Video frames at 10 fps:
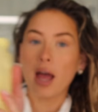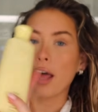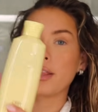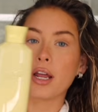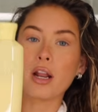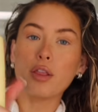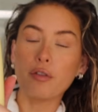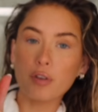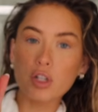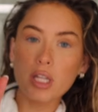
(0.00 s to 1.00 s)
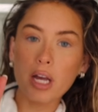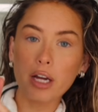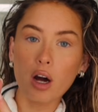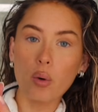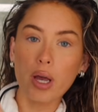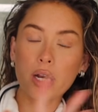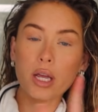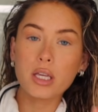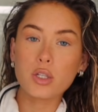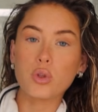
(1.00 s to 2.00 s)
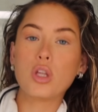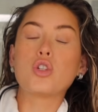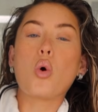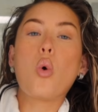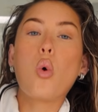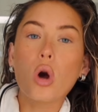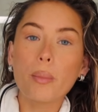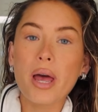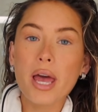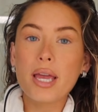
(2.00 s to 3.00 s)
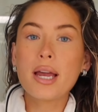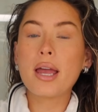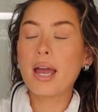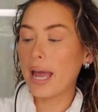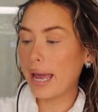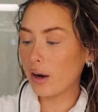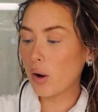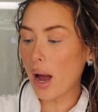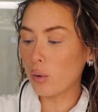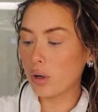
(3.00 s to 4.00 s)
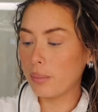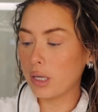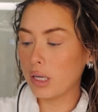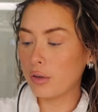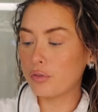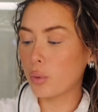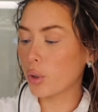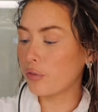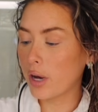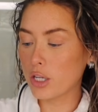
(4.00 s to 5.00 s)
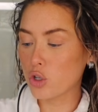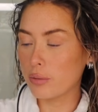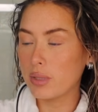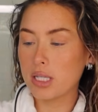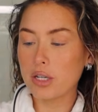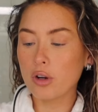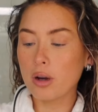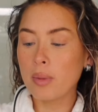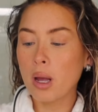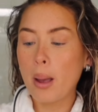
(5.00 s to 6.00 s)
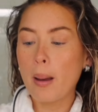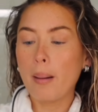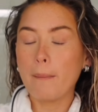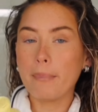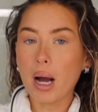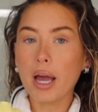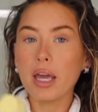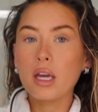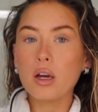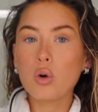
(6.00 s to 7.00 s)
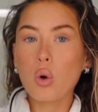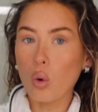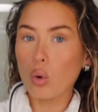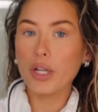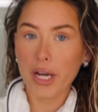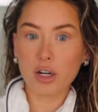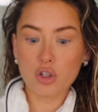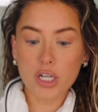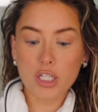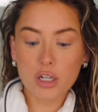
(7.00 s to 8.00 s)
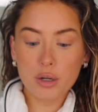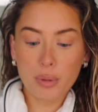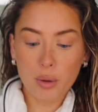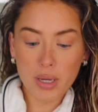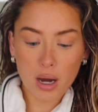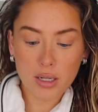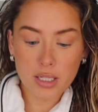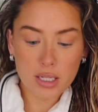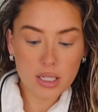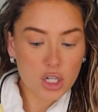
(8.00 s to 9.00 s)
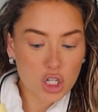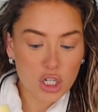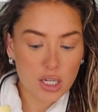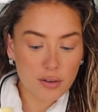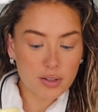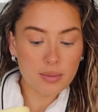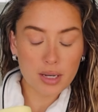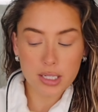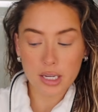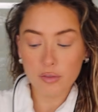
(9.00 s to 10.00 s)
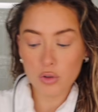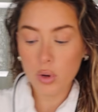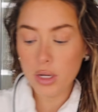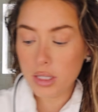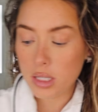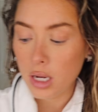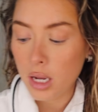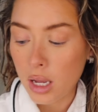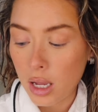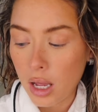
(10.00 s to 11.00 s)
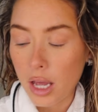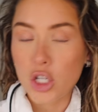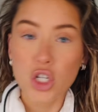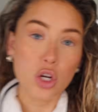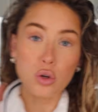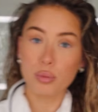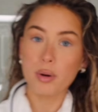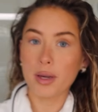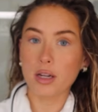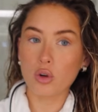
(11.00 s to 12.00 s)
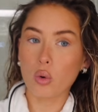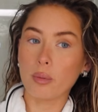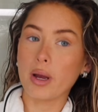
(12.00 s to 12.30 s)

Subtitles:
And then the first thing I go in is this Orbe Hair Alchemy Fortifying Treatment Serum. My old hairdresser put me onto this. Like, she gave it to me as a gift once. She also put me onto Orbe.